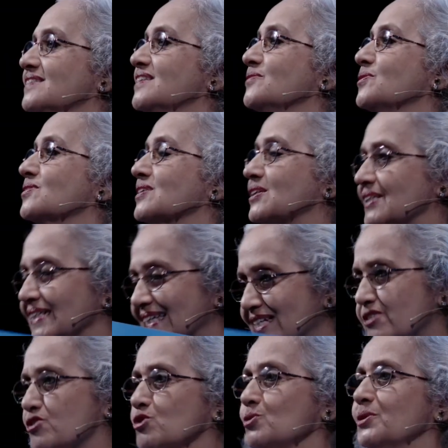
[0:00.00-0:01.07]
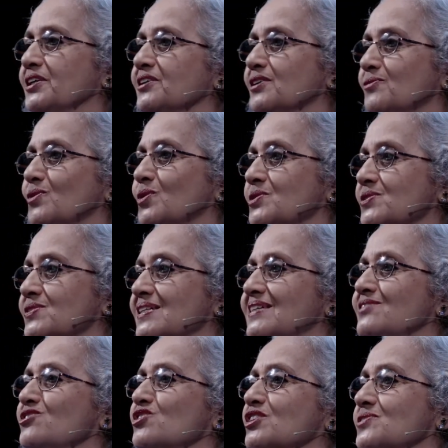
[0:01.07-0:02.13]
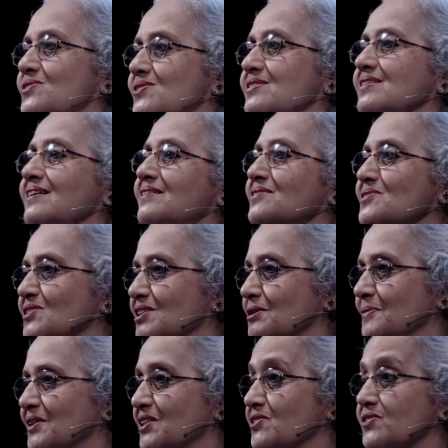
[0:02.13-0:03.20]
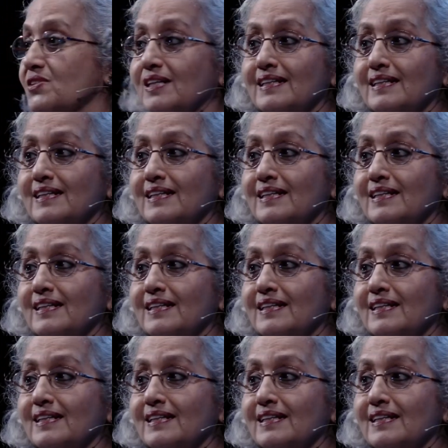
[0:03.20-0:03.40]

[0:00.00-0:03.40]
the issue here was injustice and discrimination.